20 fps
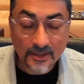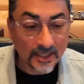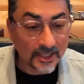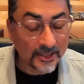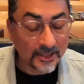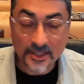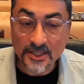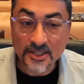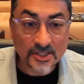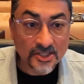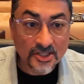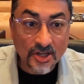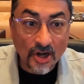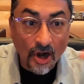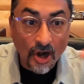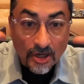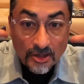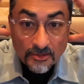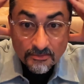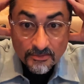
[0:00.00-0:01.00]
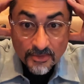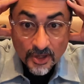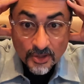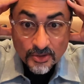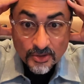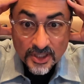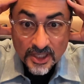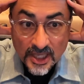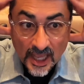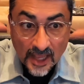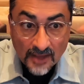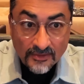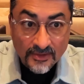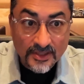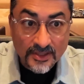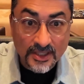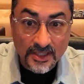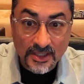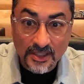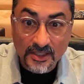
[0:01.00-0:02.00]
in this dark bony
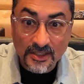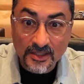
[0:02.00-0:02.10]
cavity